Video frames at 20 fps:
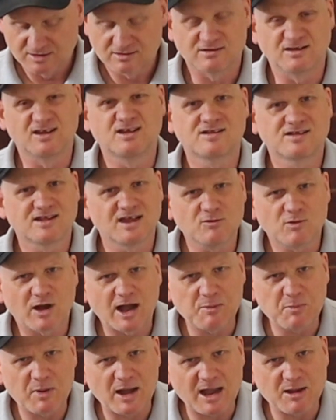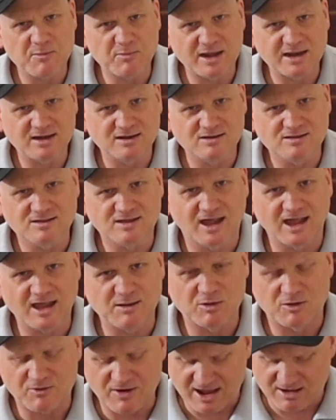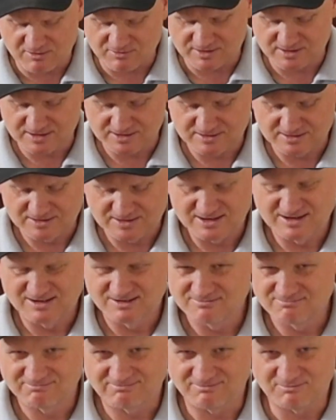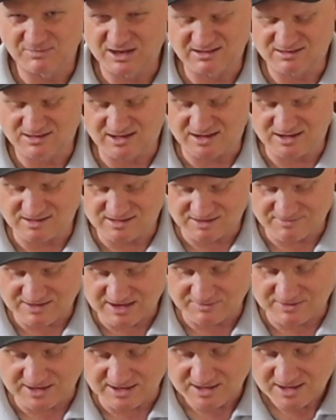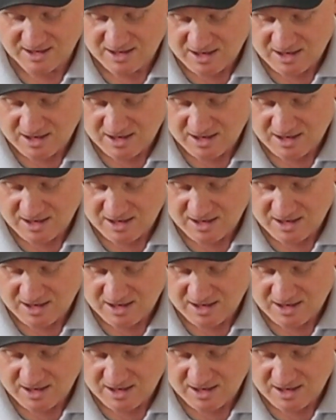So you can see why pipe benders came around. It makes it easier anyway.